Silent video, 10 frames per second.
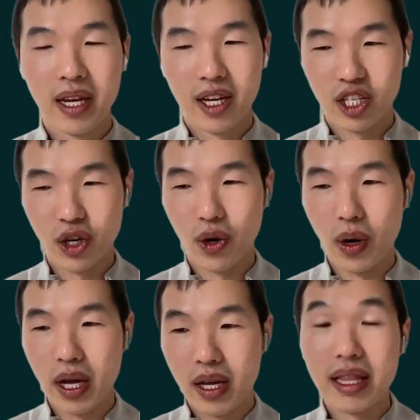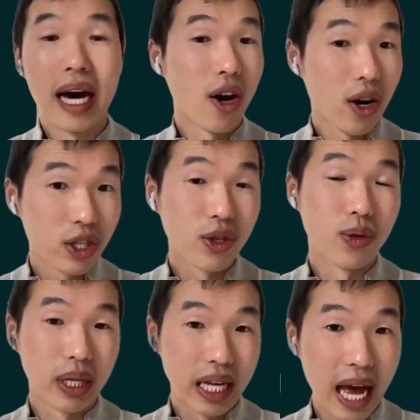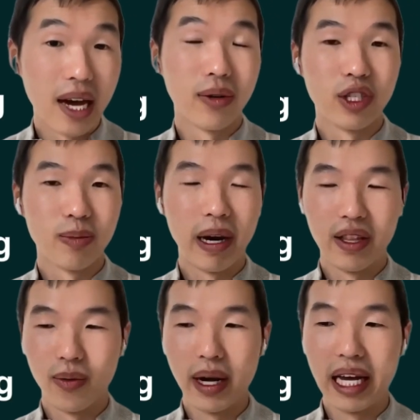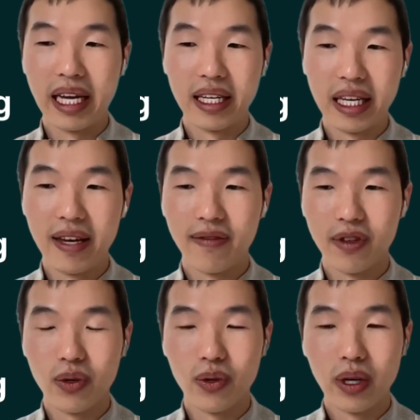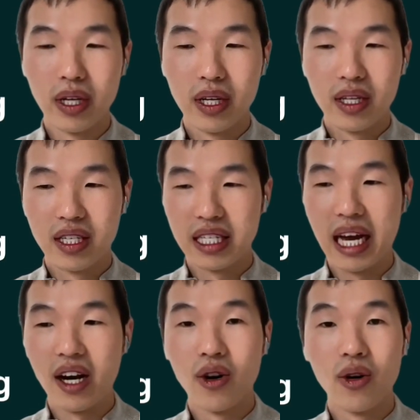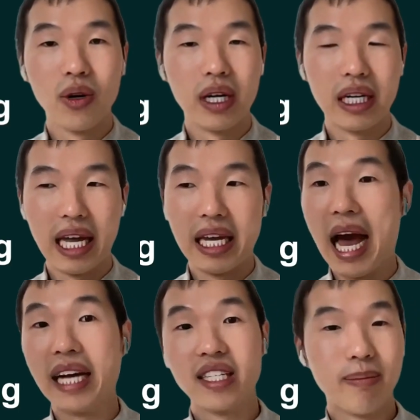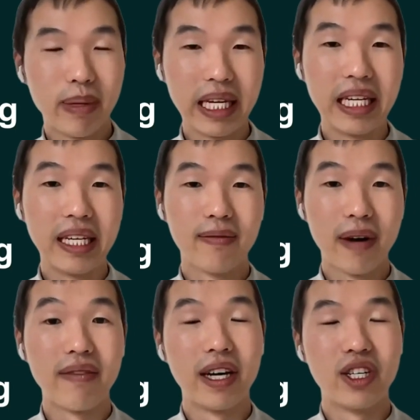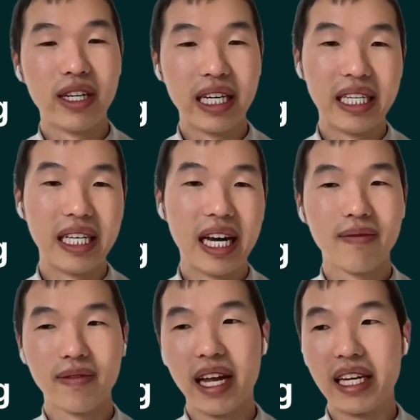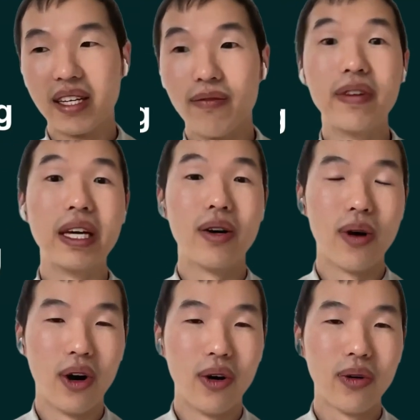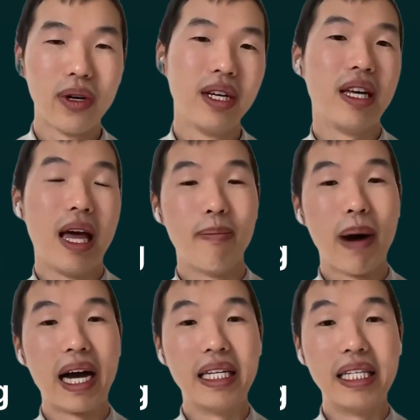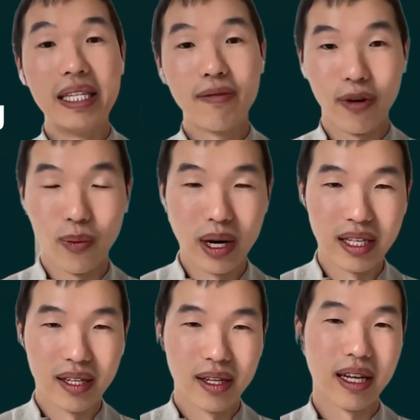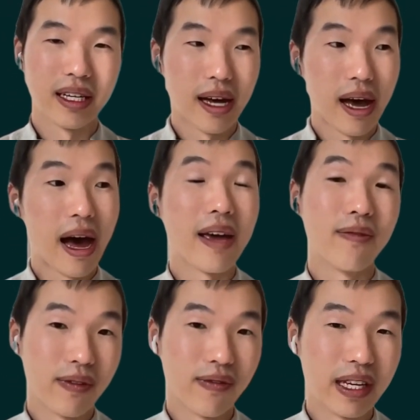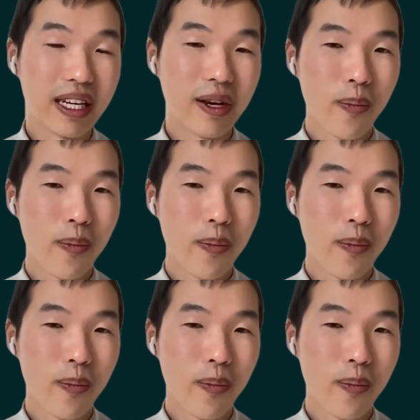So that also counts, by the way, if you sell an S&P 500 ETF like VOO and buy a different one like IVV,